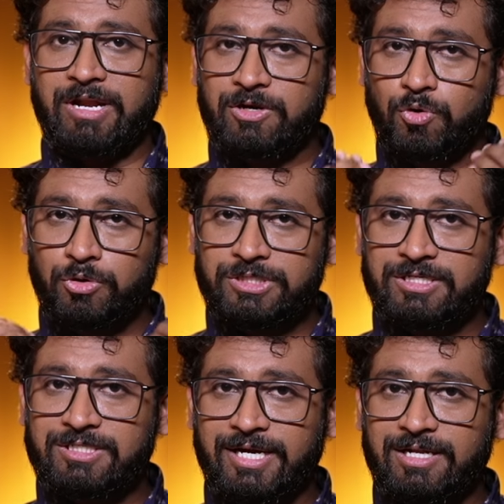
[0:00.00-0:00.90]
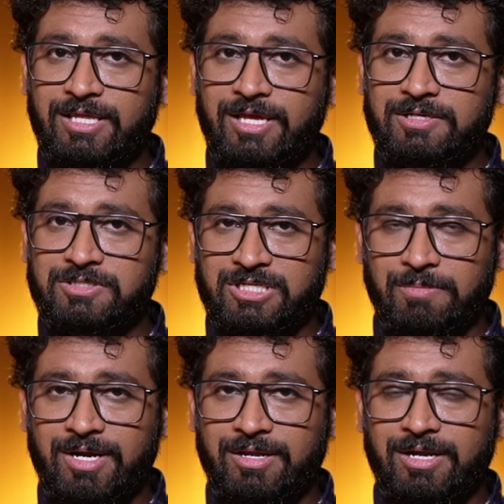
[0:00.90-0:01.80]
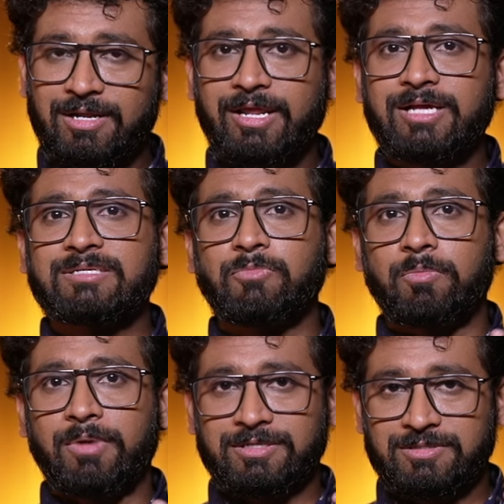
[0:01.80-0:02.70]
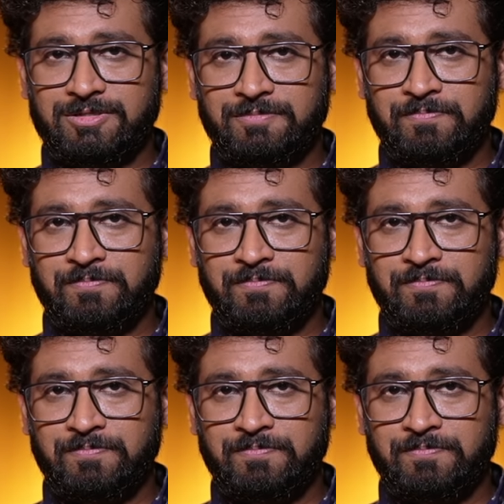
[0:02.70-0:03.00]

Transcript: it goes inside the stomach, it creates a bomb blast.